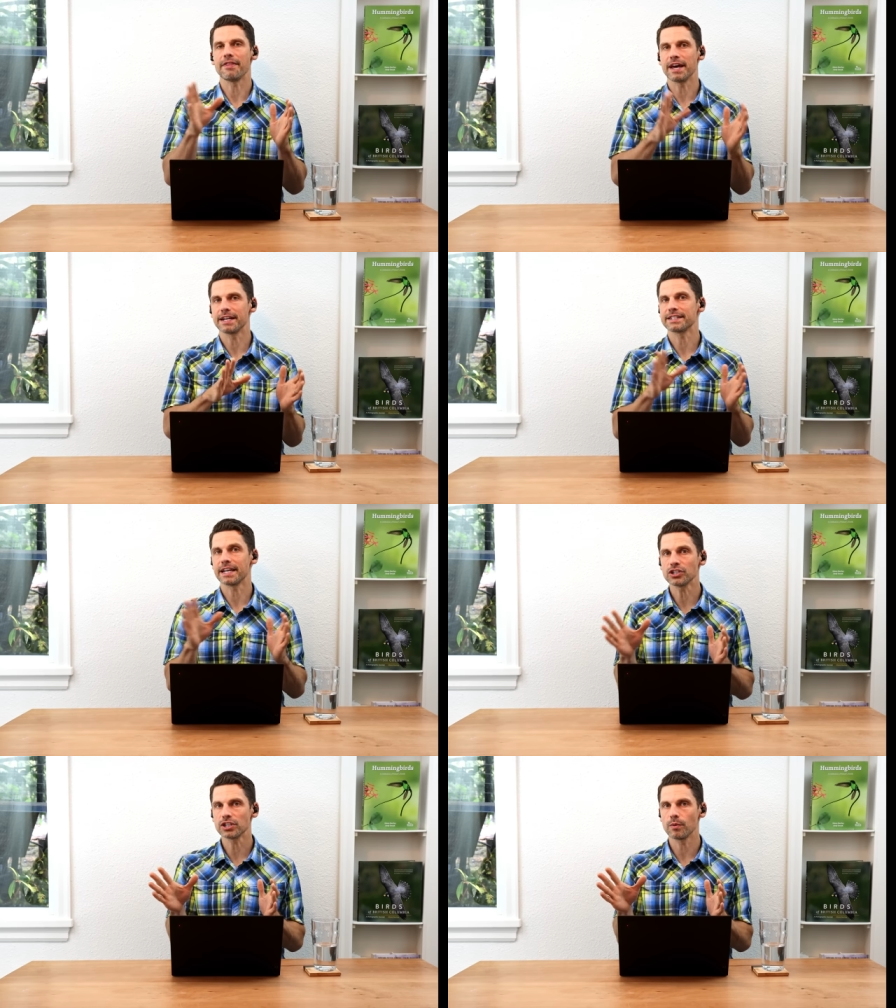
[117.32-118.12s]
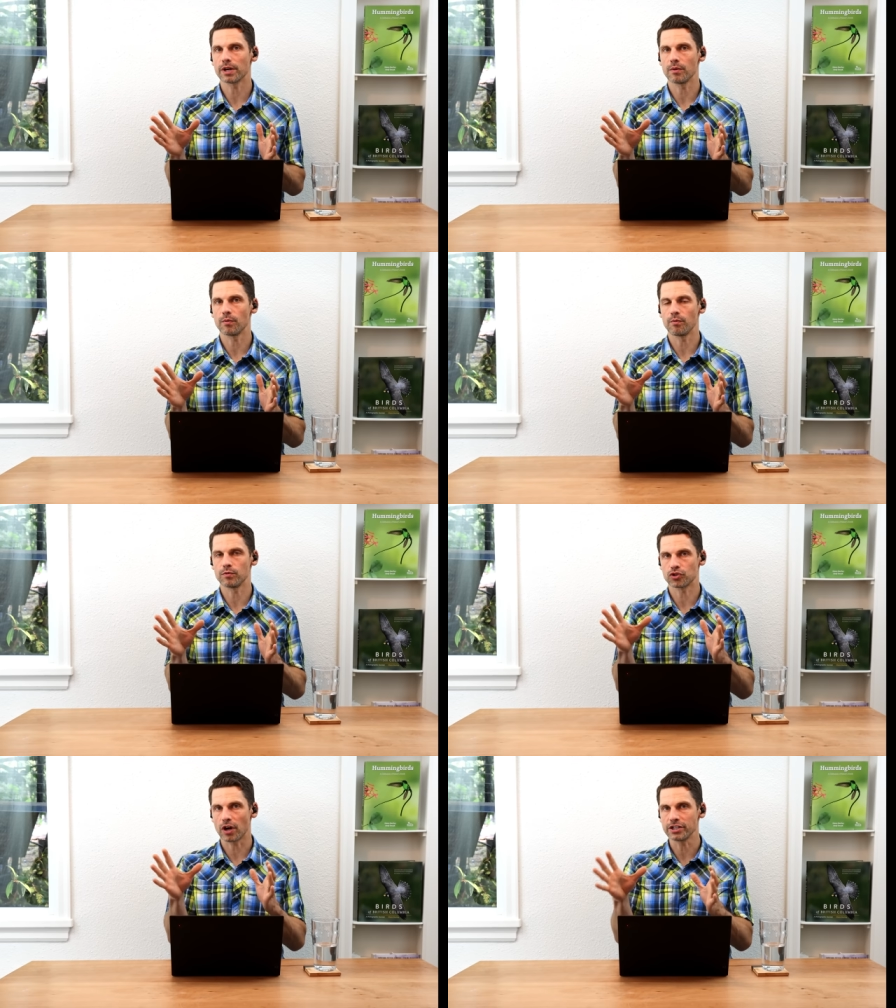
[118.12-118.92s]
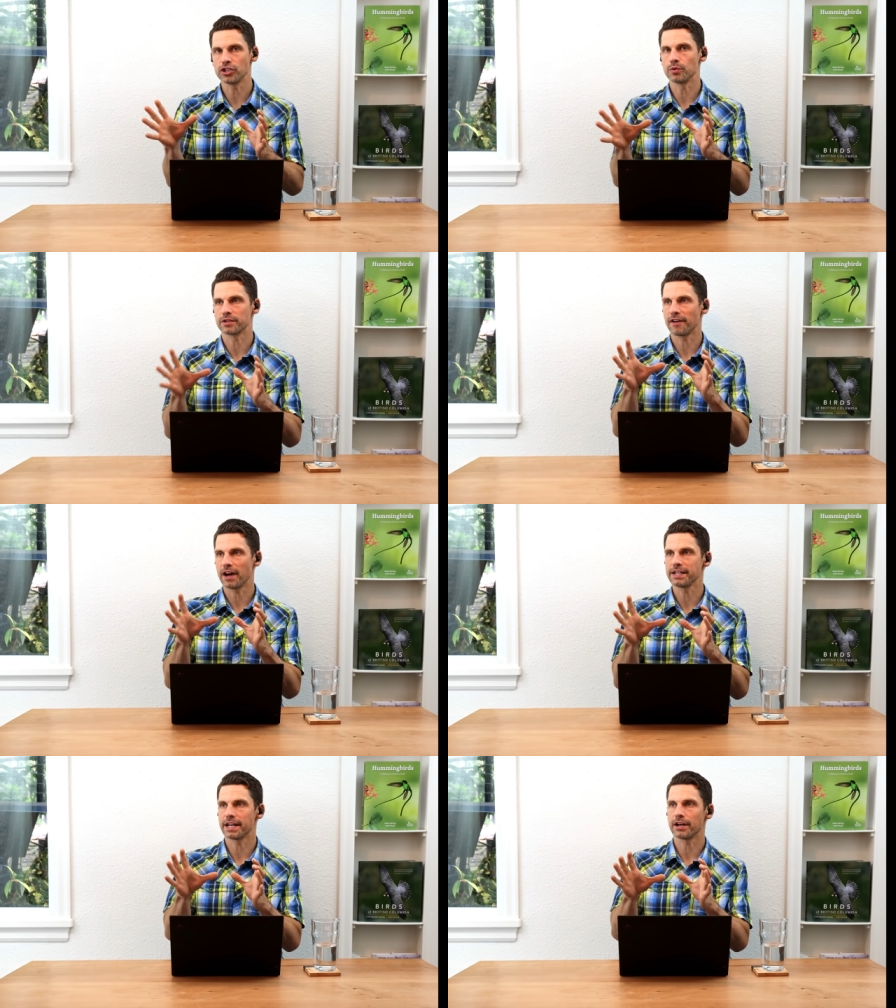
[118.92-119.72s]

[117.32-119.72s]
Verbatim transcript: And then essentially what I tried to do was find